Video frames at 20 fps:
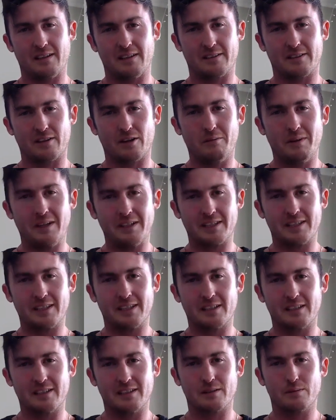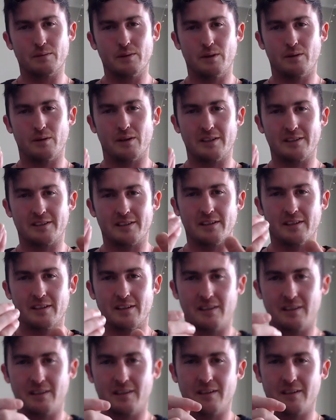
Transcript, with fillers: So much thing in this world, is it